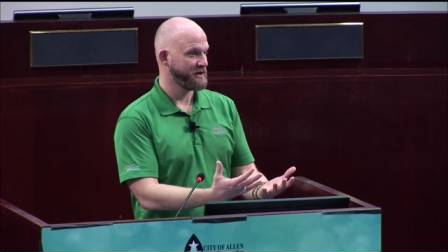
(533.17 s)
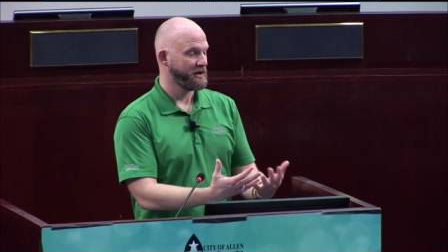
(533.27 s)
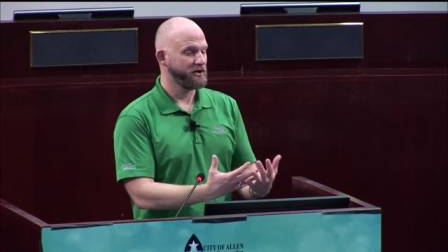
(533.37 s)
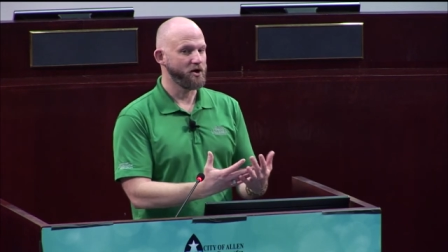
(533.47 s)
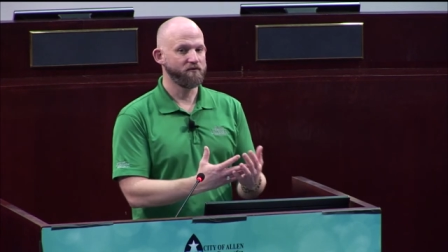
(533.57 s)

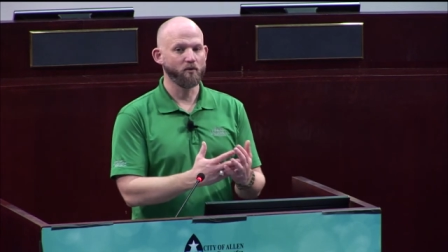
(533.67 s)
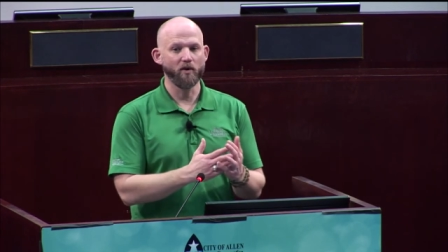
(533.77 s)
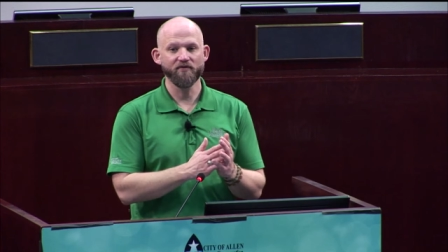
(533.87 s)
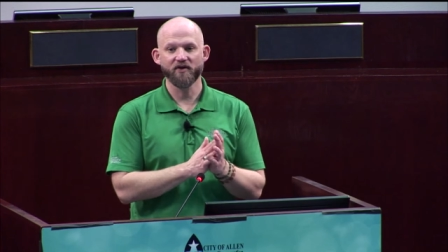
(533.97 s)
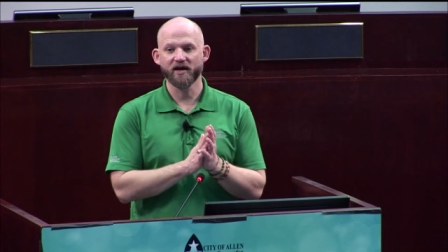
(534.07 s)
You know, for
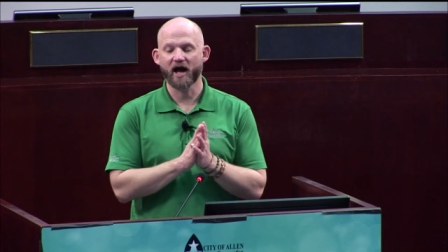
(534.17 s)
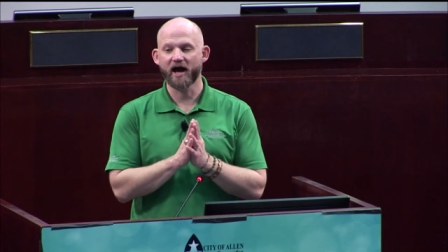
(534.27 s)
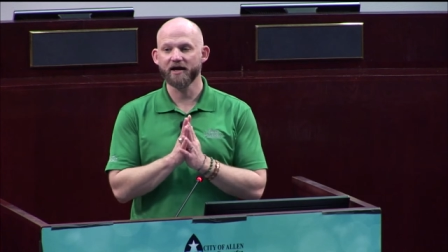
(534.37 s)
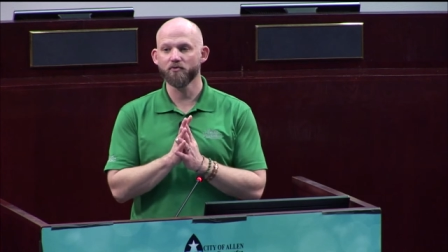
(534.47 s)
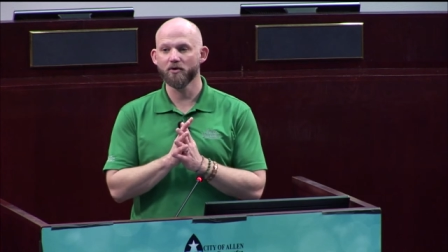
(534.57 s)
one thing,
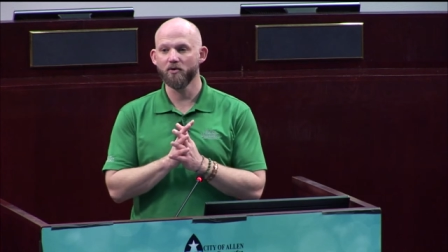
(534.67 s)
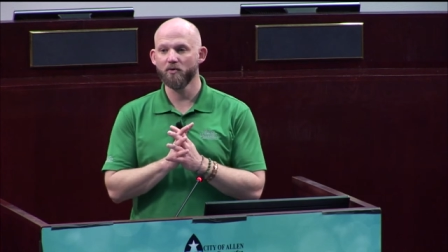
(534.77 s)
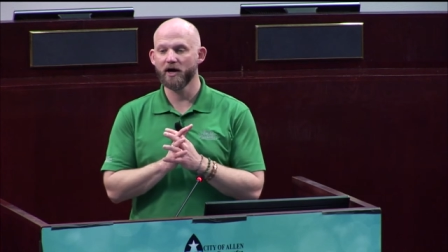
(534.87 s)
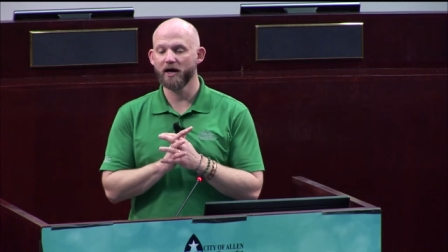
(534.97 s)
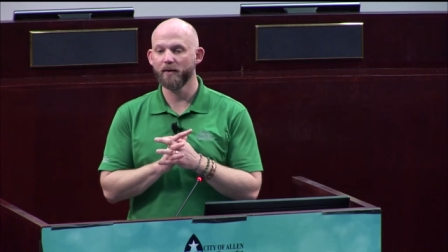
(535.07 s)
I grow
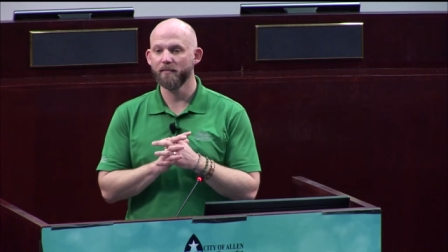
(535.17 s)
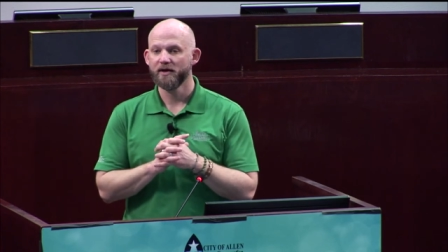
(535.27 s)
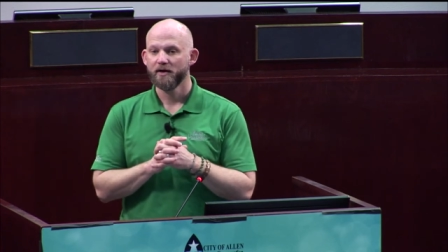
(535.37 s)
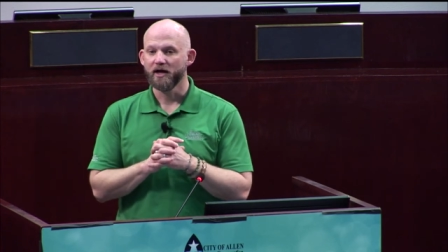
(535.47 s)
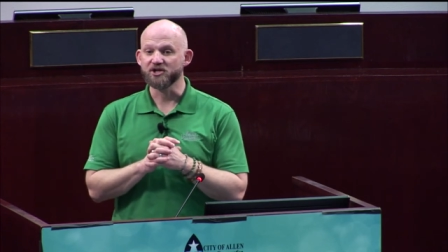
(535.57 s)
um,
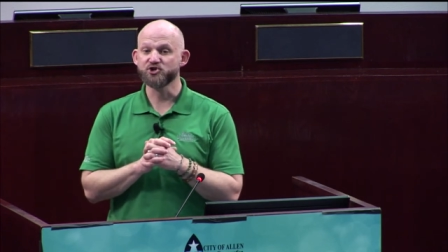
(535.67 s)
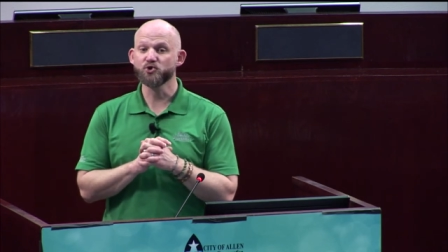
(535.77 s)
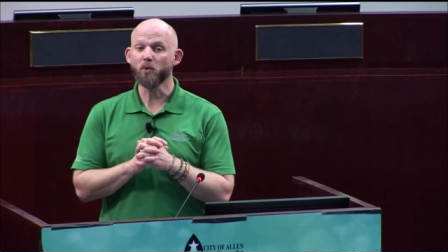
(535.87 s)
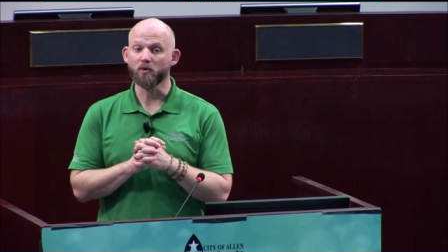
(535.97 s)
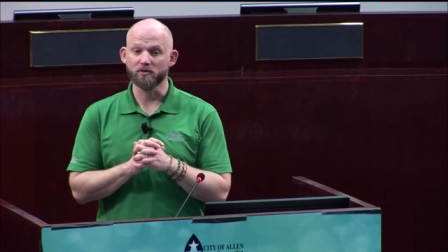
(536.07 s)
a
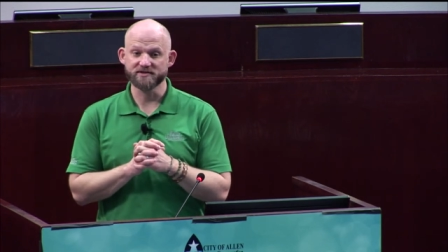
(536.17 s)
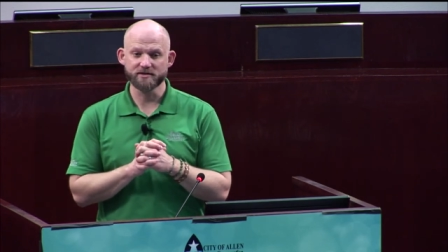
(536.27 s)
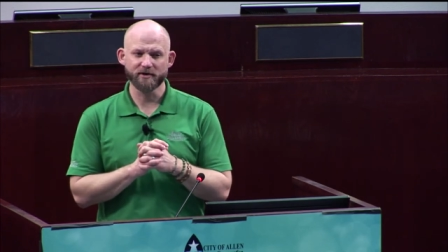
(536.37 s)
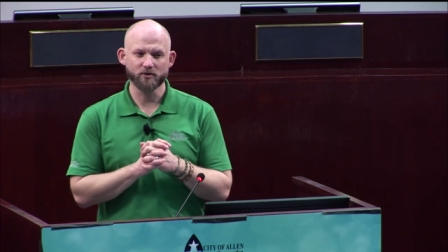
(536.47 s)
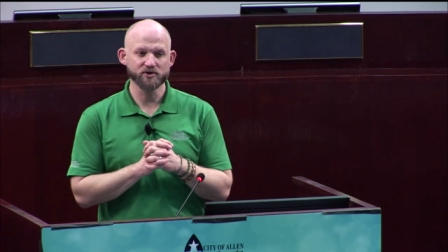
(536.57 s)
sorrel. Does
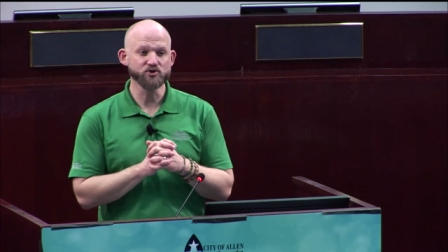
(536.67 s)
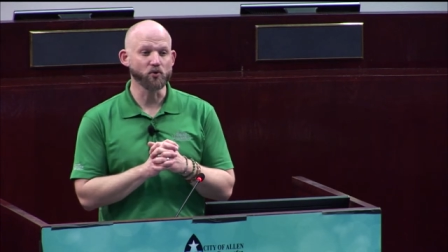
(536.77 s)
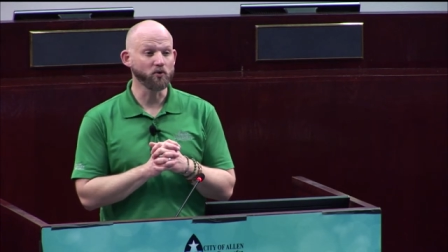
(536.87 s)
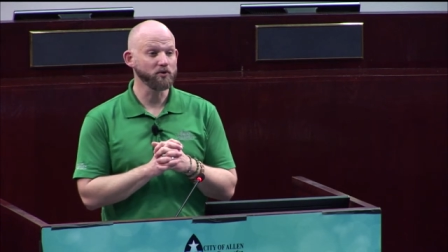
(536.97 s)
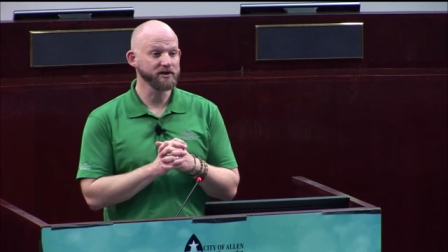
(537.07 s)
anybody know what
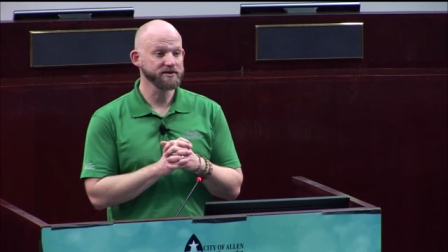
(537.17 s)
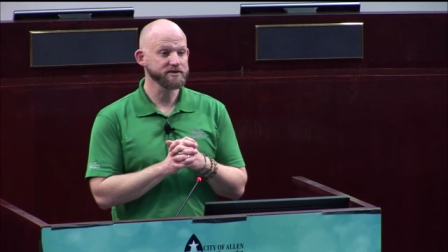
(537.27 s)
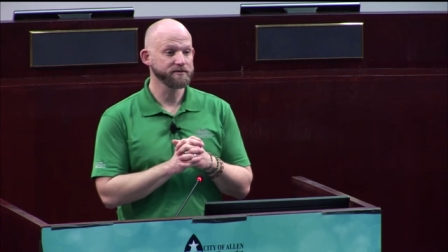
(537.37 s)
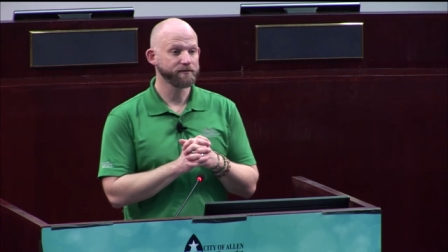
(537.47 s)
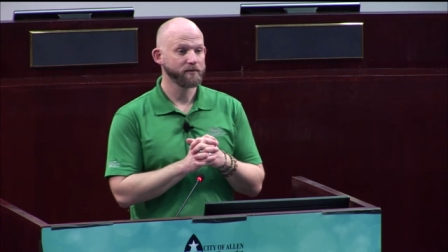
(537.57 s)
sorrel is?